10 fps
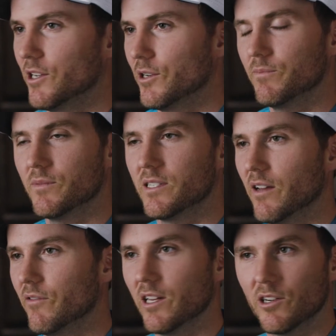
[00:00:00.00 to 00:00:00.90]
you're
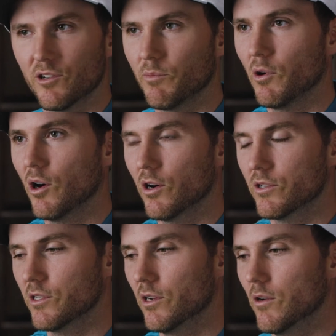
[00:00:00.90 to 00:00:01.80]
7-8 under par.
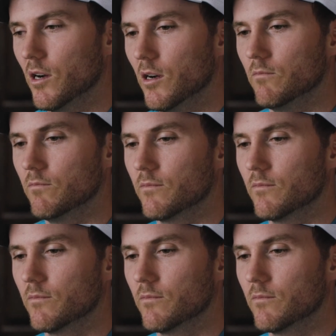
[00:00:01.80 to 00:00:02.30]
So